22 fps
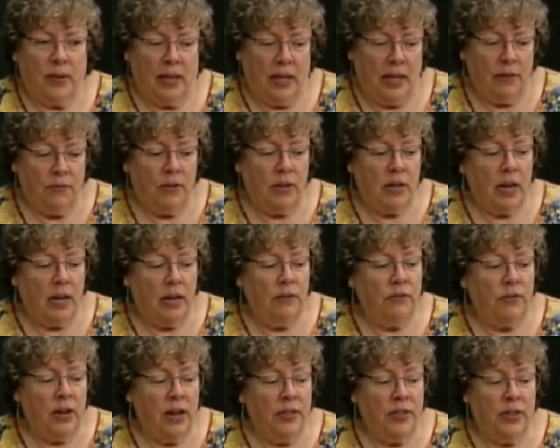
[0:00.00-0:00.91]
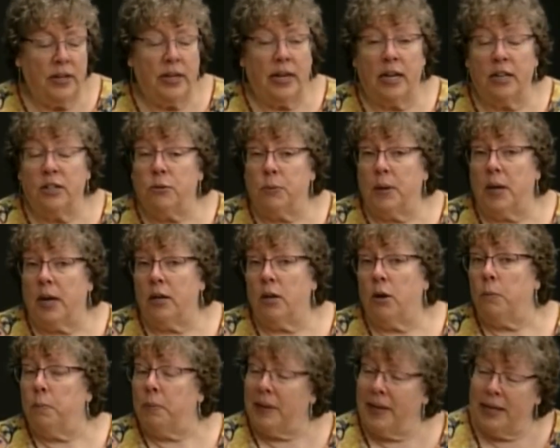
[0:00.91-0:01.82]
even on the days when I
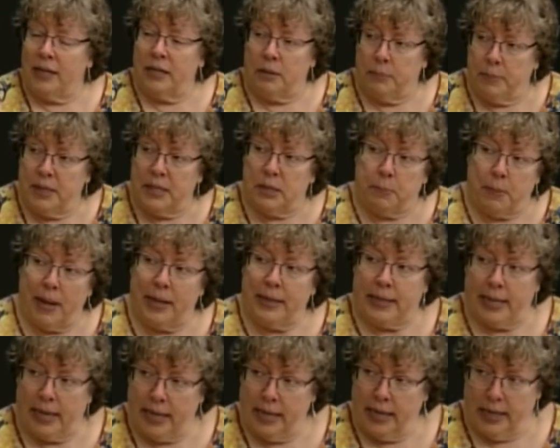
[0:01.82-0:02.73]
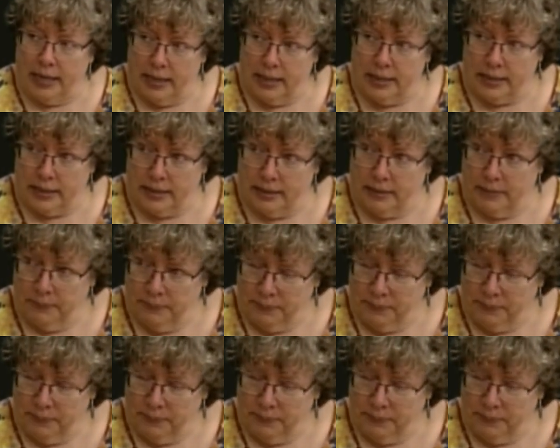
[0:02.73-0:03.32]
don't plan to be spontaneous.